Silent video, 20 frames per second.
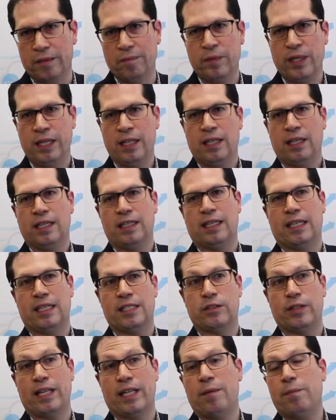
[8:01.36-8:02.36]
Mm-hmm. Uh,
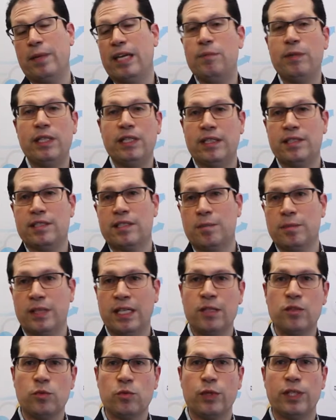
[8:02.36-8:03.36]
so that may mean that
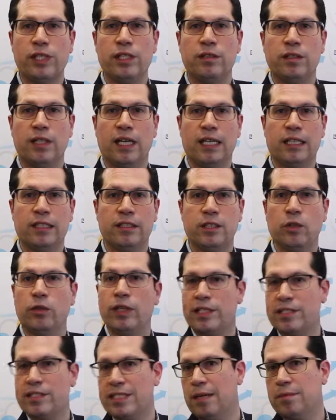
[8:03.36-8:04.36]
sometimes we uh, don't
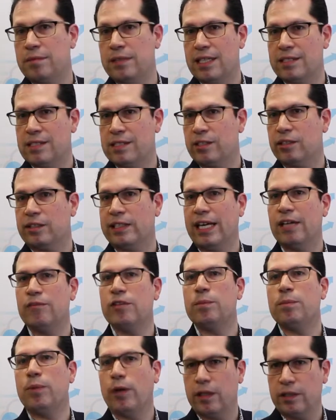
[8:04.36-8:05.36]
accept necessarily
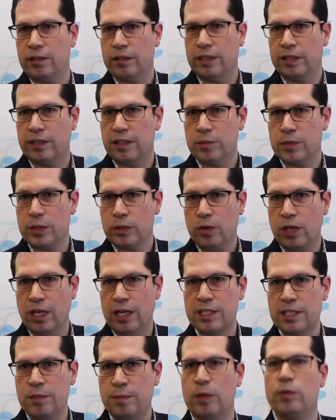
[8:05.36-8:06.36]
every partner that comes
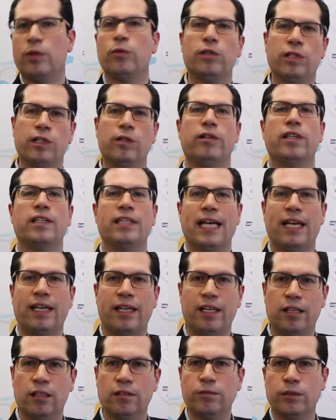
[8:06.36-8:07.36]
across, but we really look at that
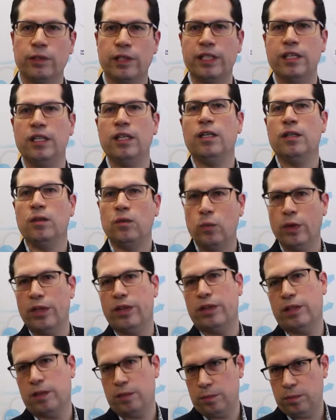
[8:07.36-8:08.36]
carefully
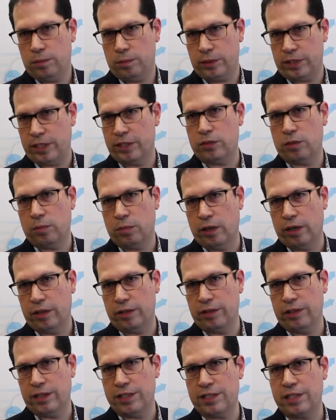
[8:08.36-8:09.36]
with the potential
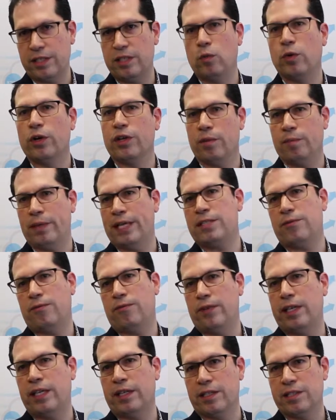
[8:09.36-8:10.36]
partner to see where the best
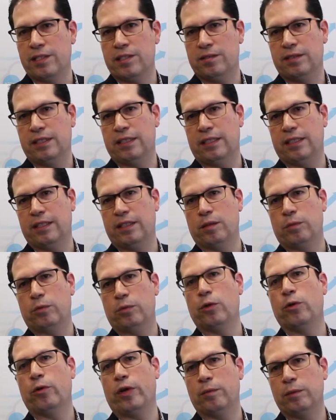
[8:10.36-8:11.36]
fit is uh, in the
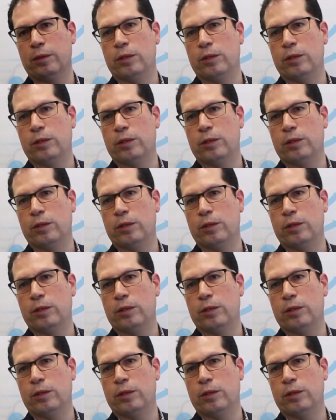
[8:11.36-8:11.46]
program